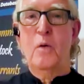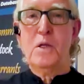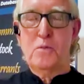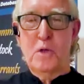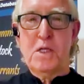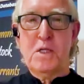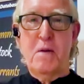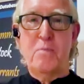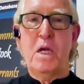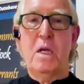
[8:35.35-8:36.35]
What does
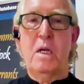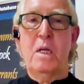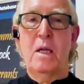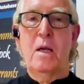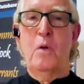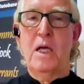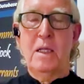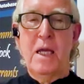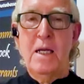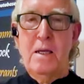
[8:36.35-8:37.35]
that mean?
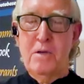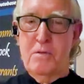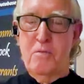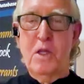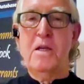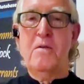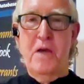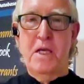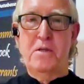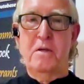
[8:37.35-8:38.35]
Well, and he was really
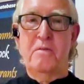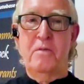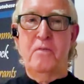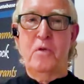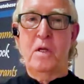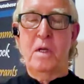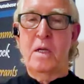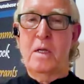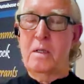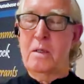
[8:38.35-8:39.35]
evasive.
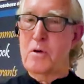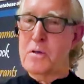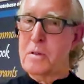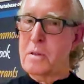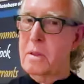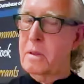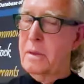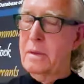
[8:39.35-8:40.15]
And of course,